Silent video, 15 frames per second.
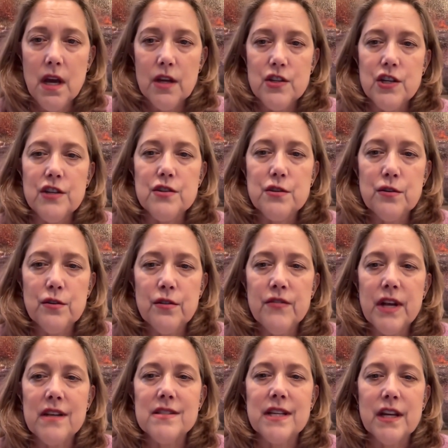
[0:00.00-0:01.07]
She
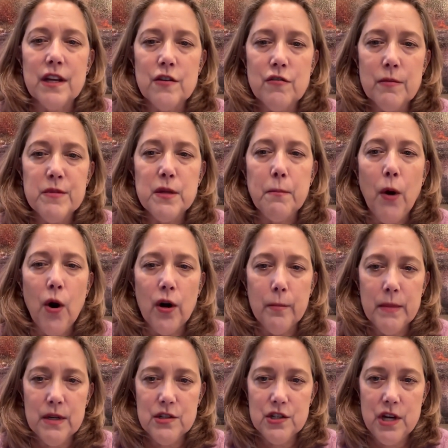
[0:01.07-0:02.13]
served as the interim
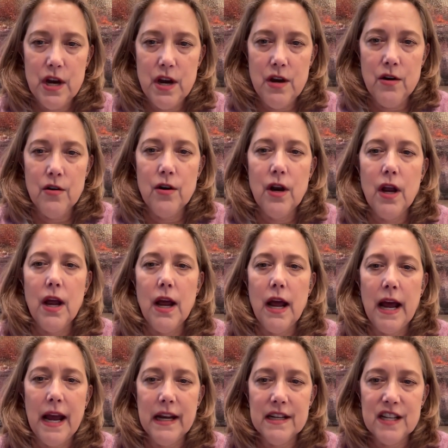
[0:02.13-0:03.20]
department chair,
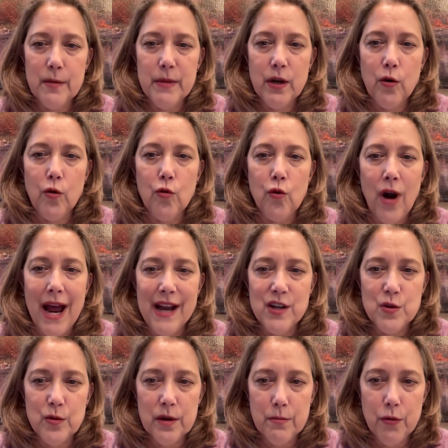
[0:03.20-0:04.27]
academic
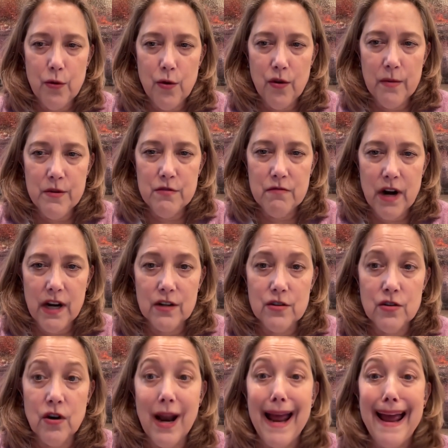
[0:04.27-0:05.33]
graduate program
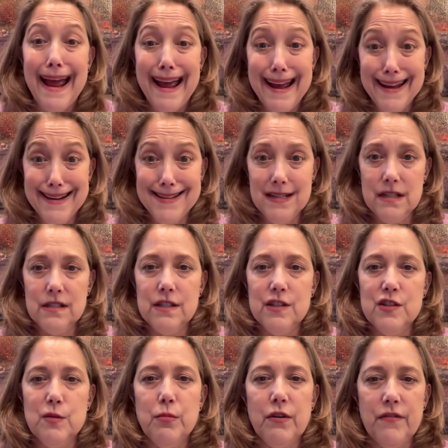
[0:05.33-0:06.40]
director, and
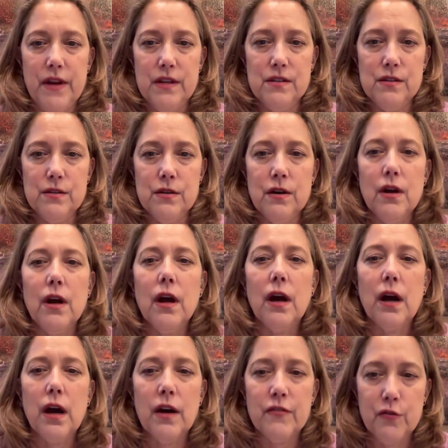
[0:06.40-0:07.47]
assistant professor
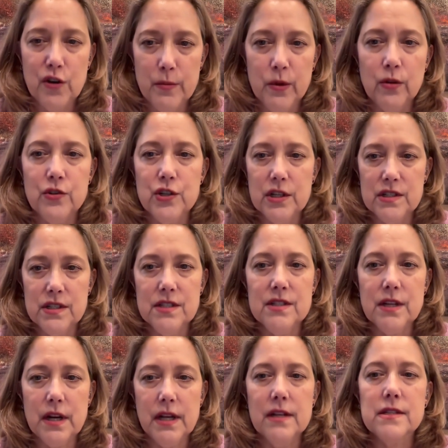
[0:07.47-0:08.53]
of criminal justice
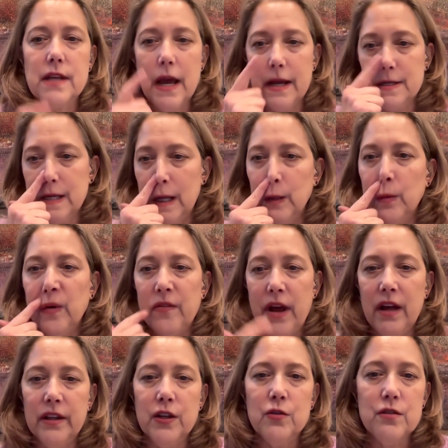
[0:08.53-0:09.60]
studies at Delaware
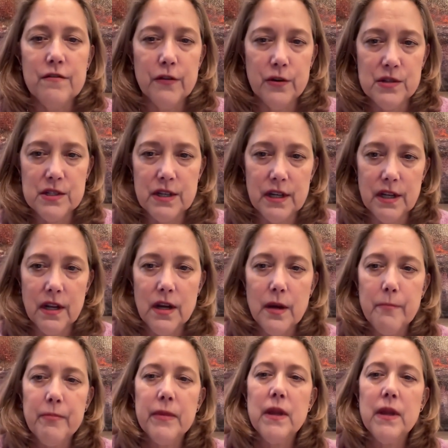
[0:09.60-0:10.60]
Valley University.